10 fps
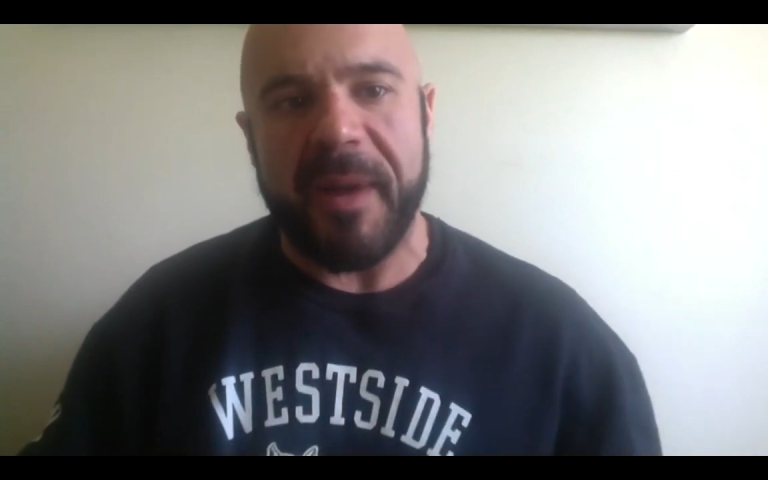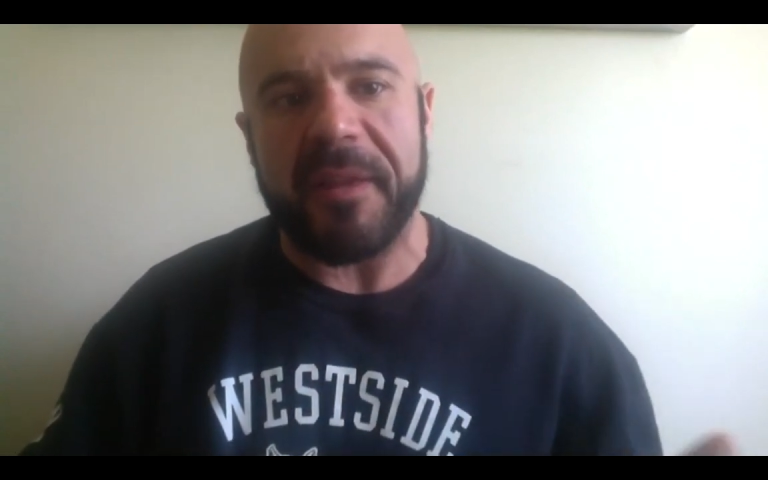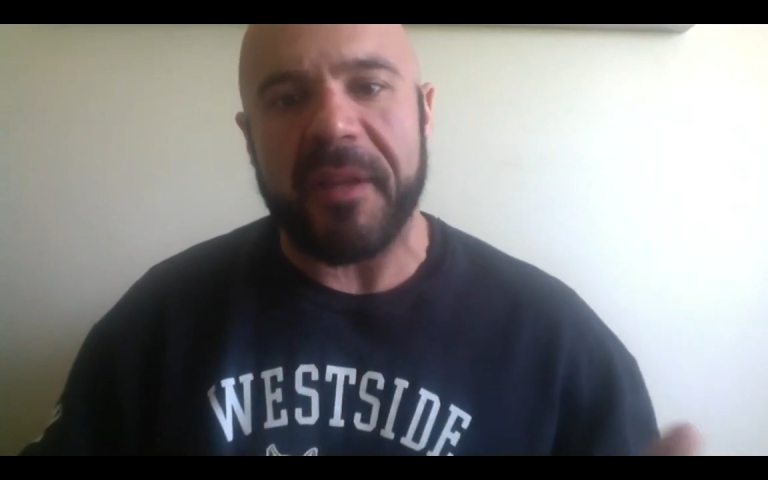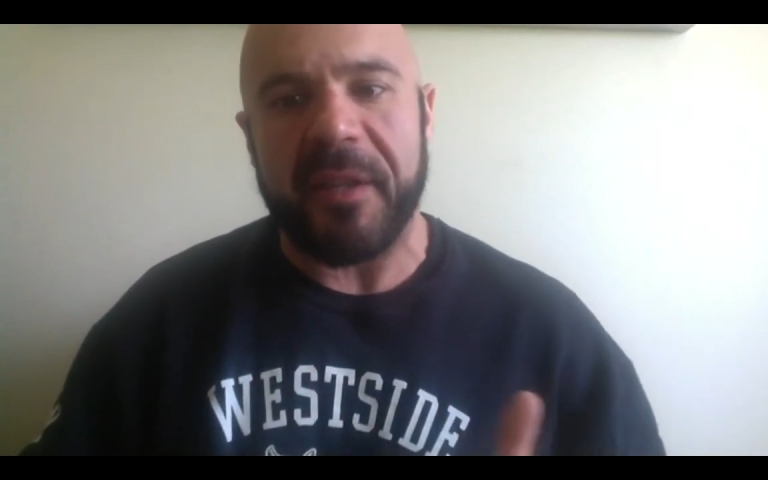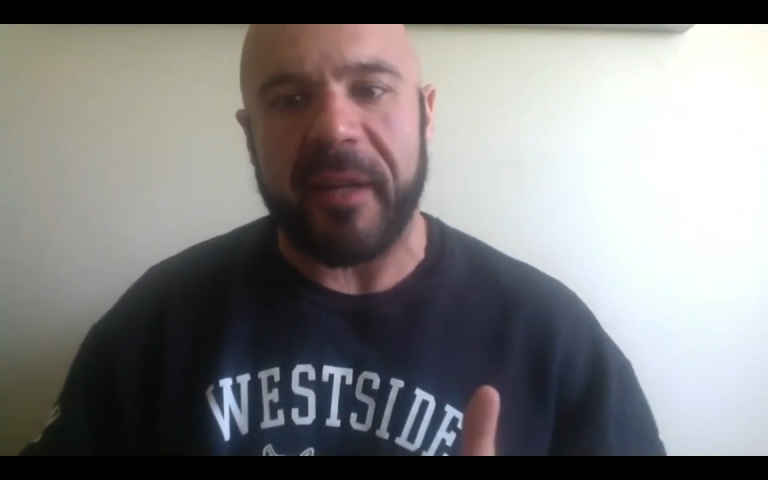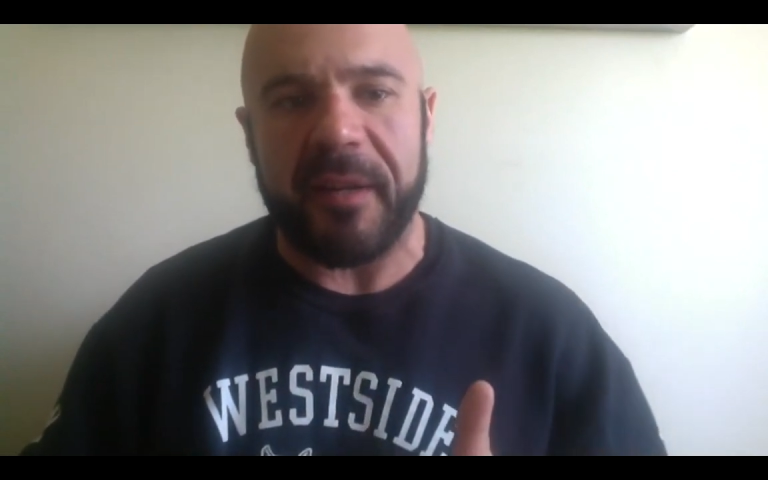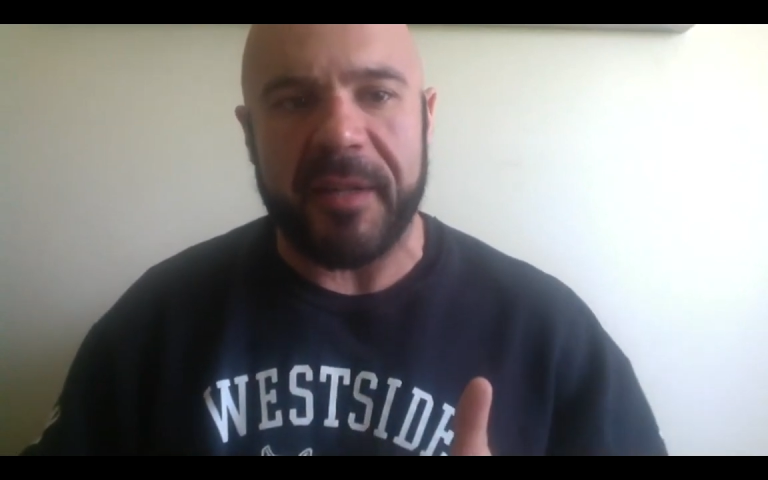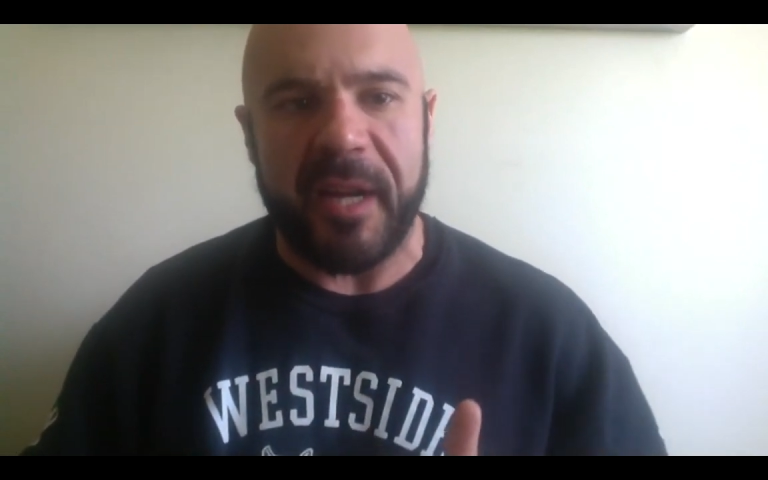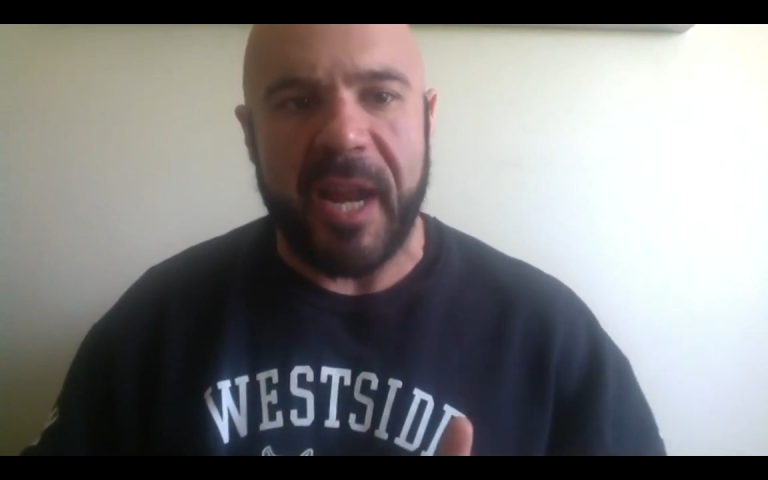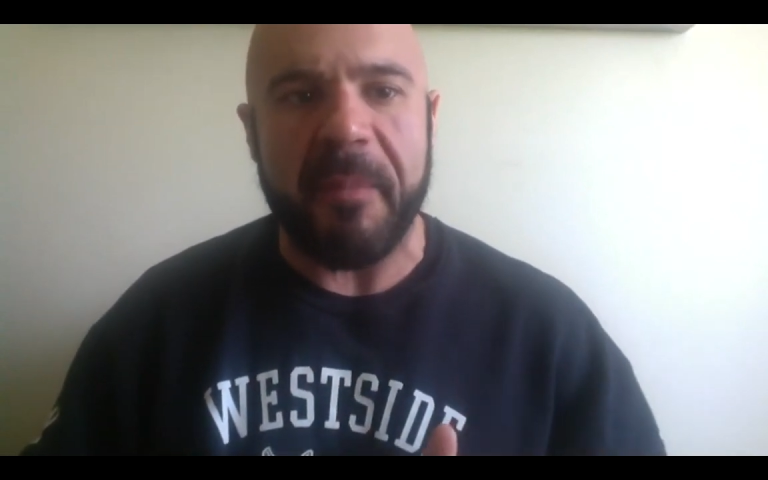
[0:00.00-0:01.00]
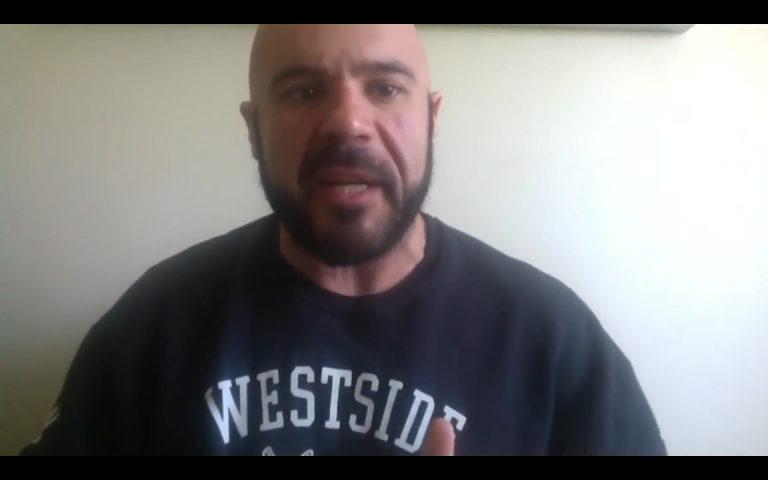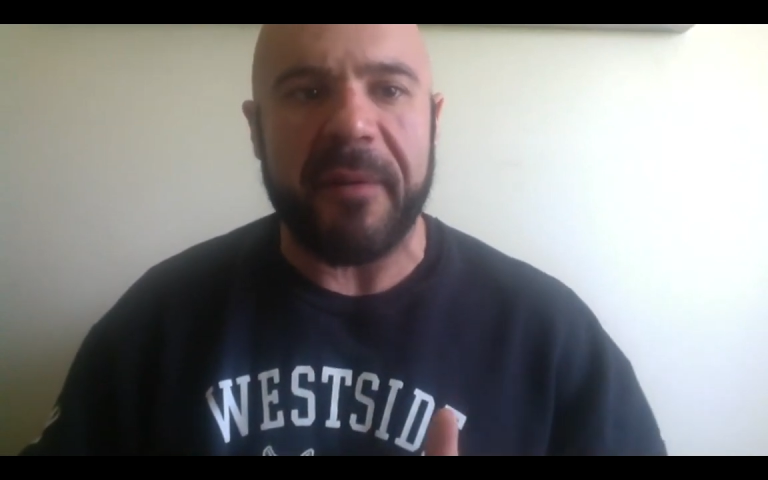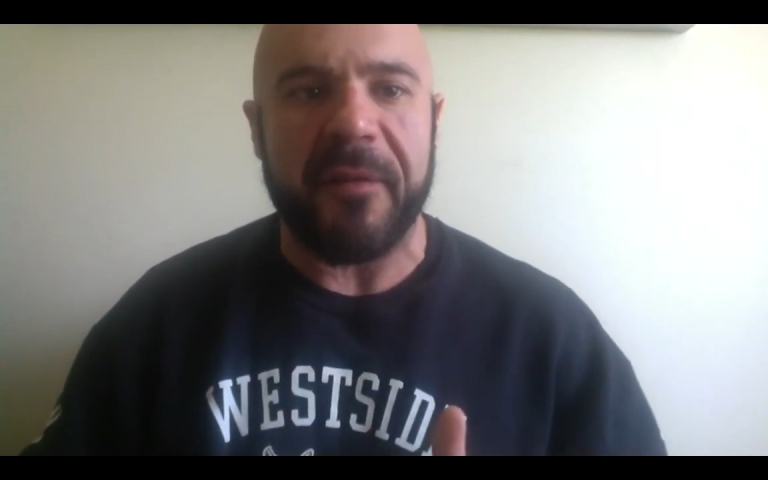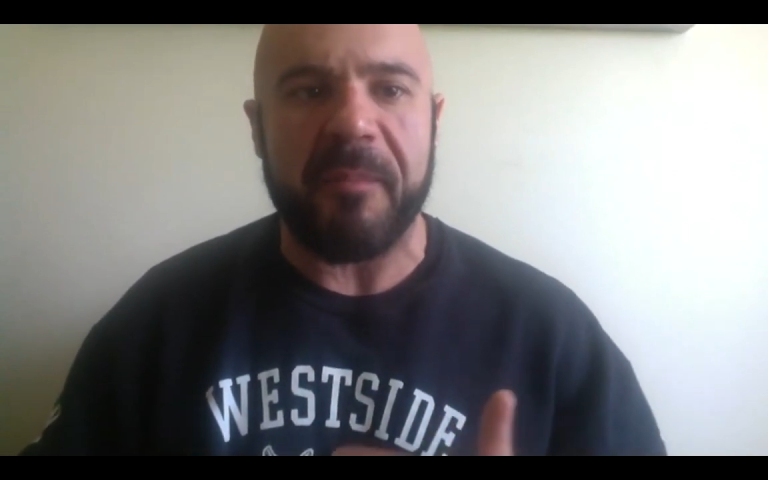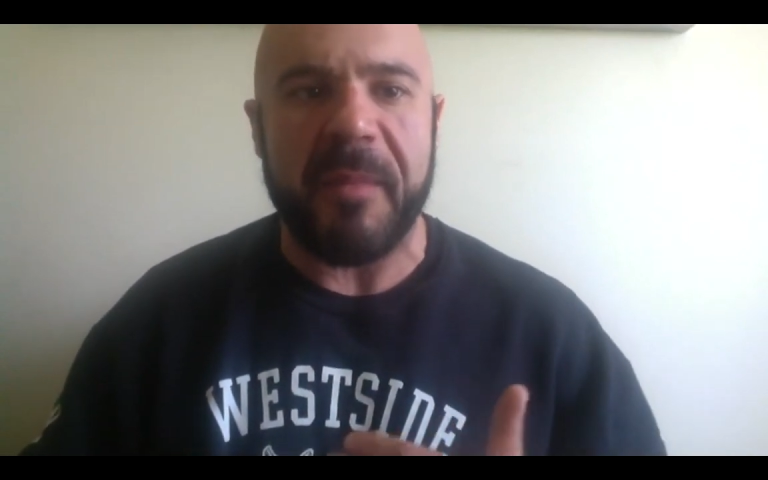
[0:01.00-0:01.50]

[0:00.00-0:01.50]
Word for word: method to like a dynamic effort